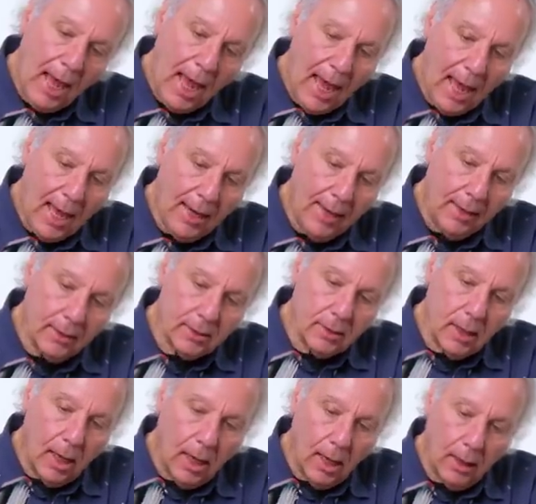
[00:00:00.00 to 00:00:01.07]
and
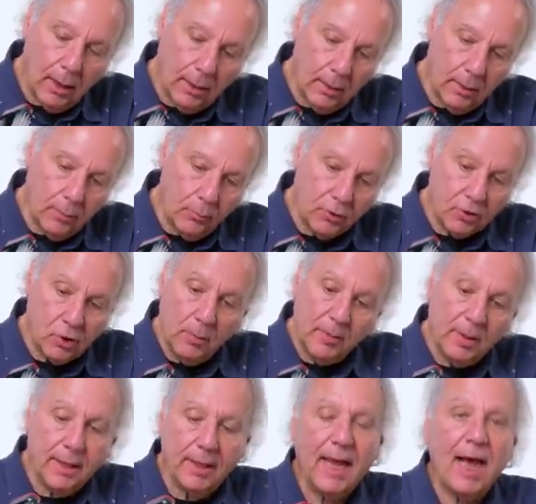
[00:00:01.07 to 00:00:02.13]

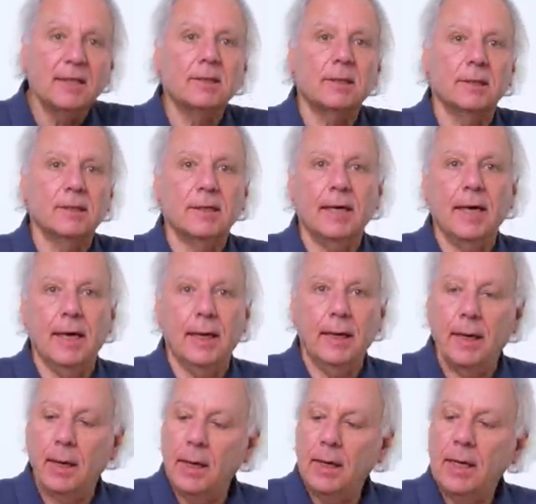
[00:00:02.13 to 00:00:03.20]
presumably catch the
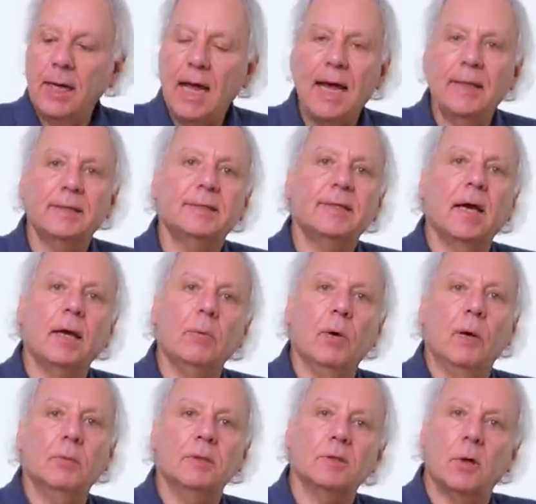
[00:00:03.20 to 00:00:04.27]
skin. And the second
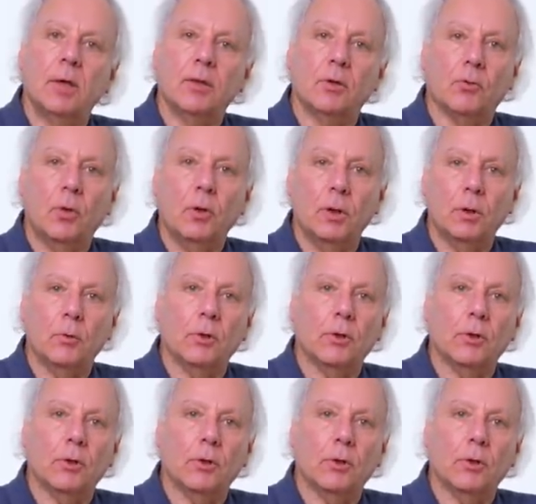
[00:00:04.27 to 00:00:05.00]
one will start the roller